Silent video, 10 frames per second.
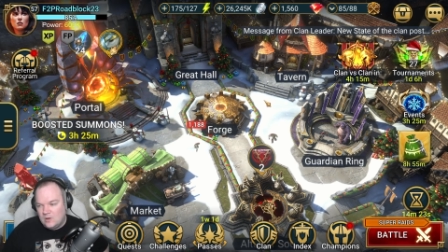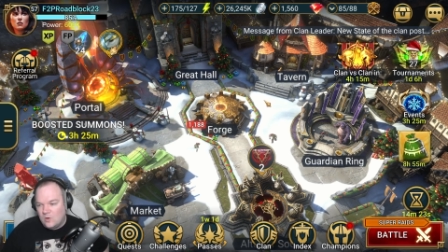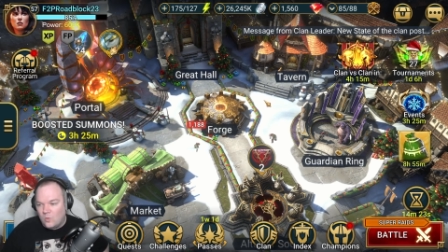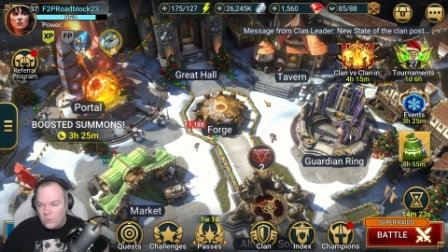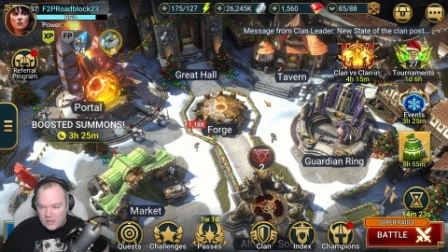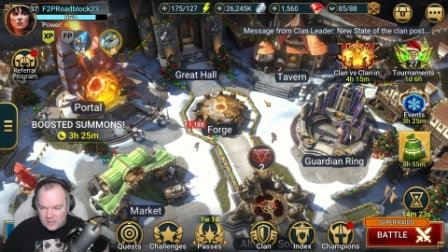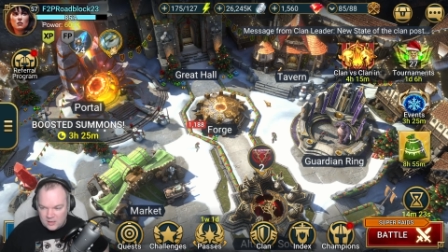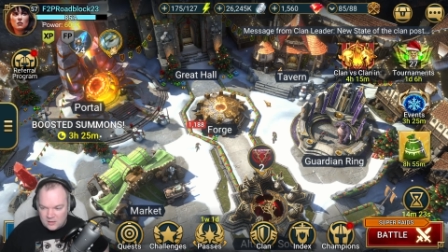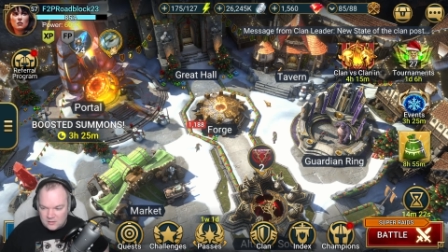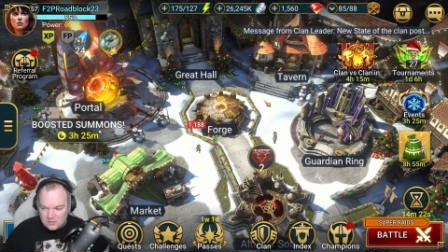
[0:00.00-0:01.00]

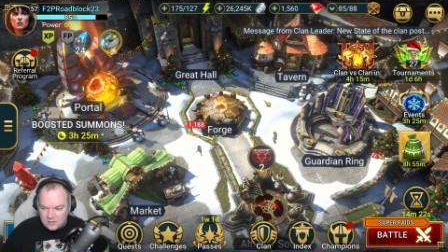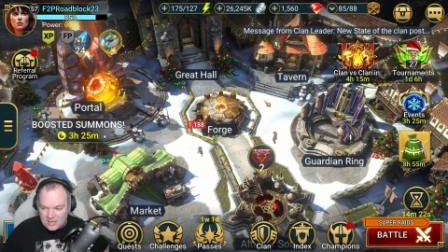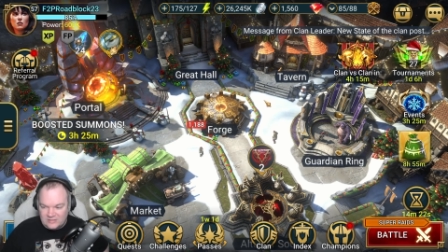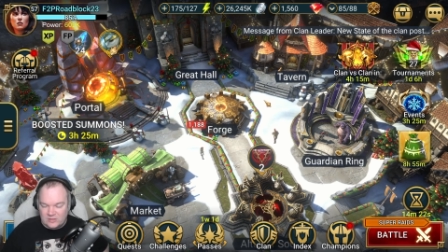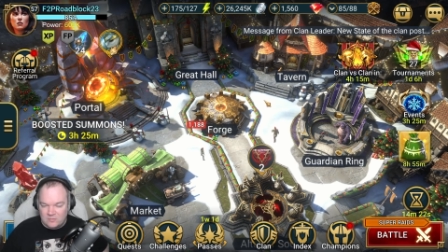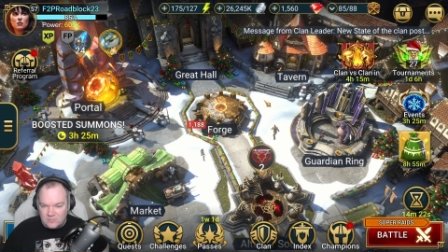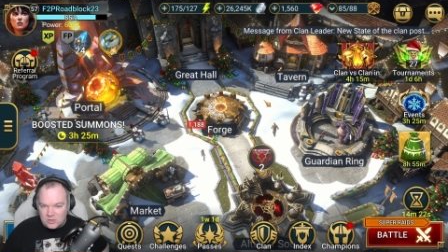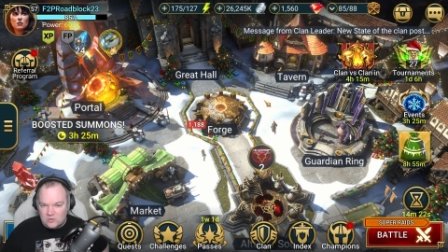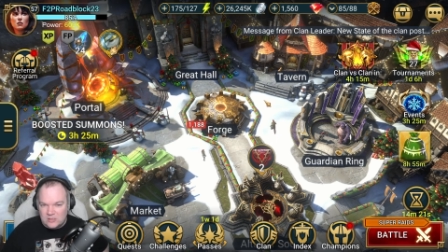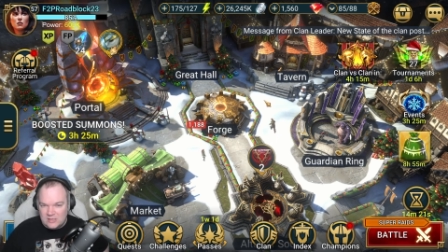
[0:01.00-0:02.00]
we, as a
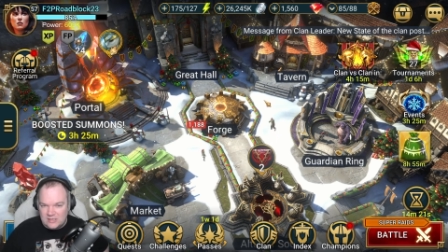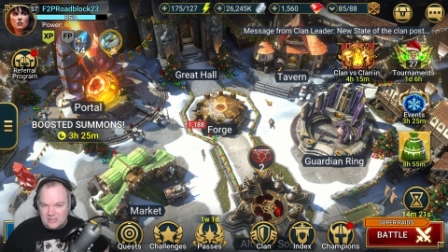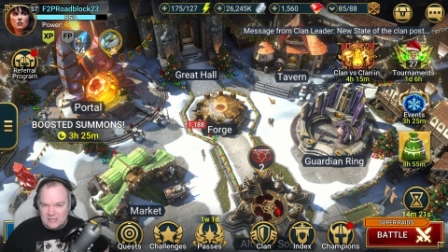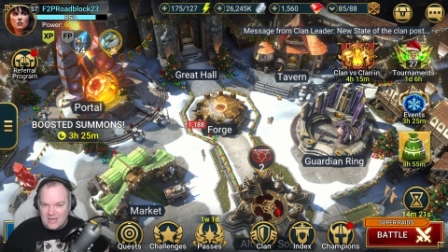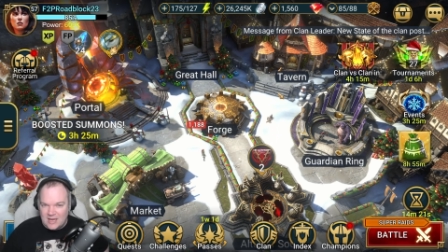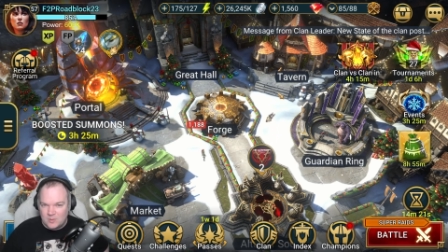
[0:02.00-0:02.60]
community, need to have a